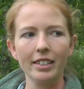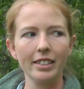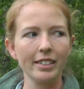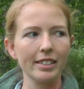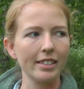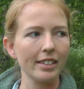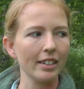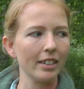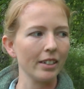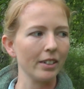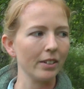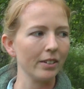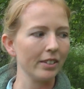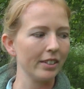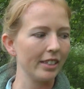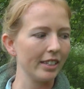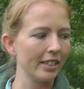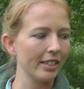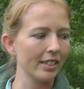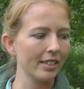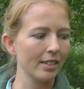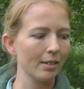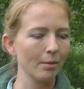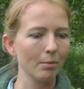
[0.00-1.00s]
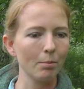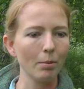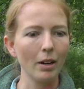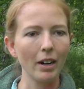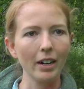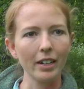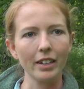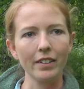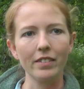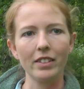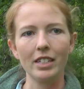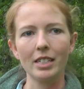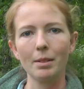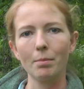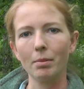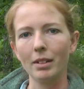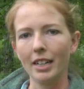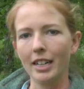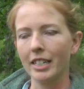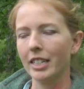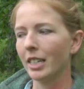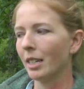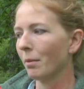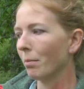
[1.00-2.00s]
So this part of this
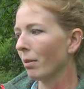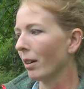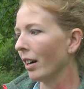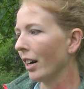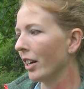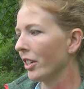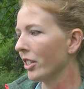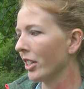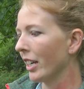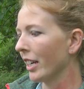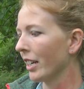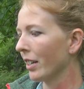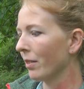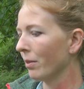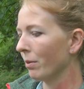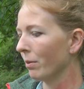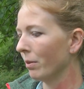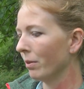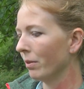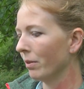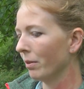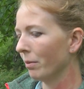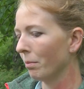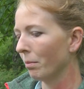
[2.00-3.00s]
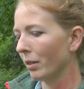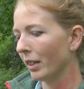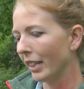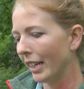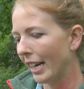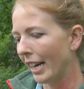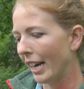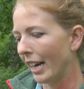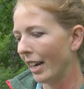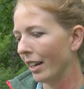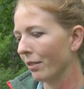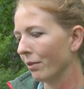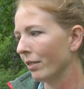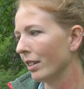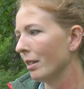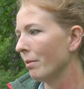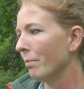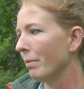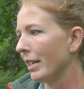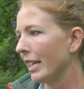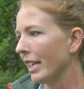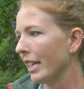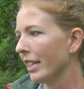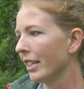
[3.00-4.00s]
planting project plan
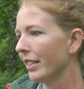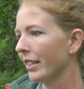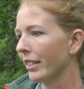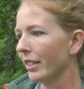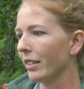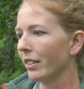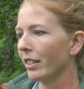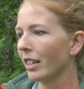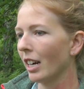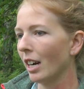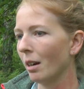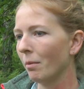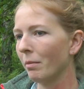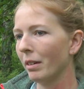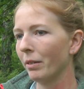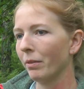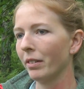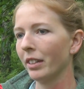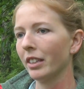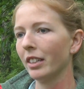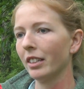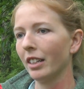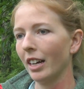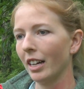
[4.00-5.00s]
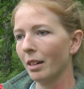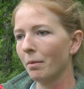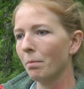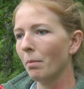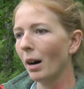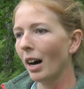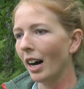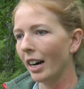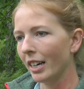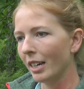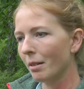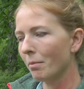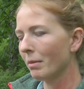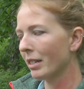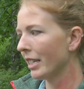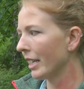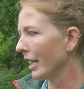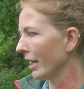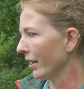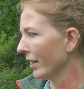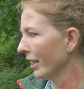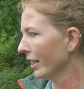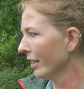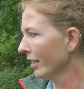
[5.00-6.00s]
would be to come in with a lot of potted
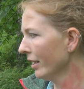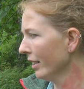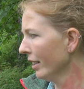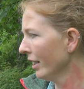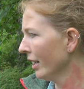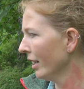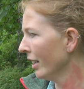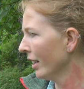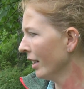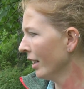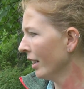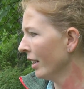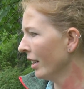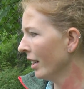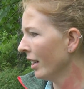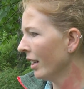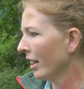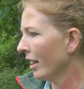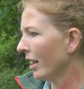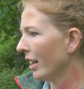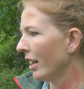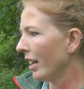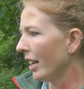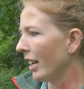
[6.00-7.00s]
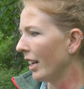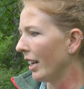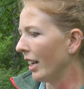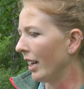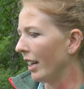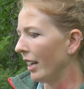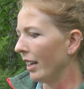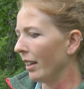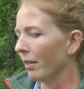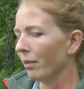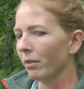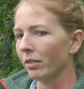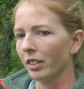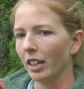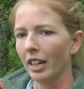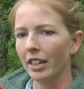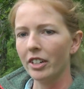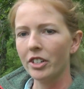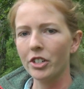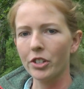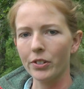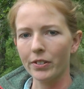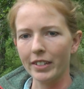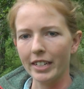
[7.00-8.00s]
material, a
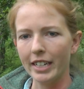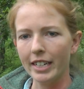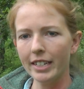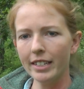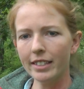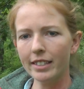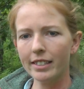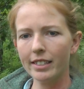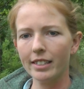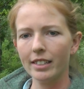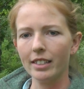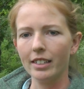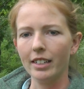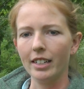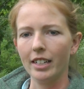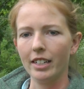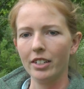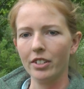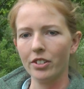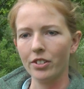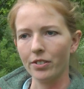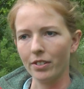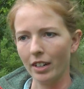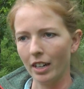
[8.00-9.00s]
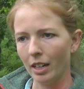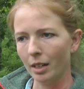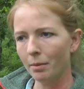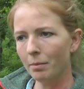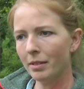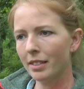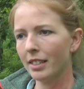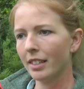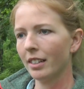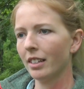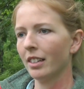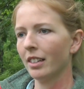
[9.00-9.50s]
lot of trees and shrubs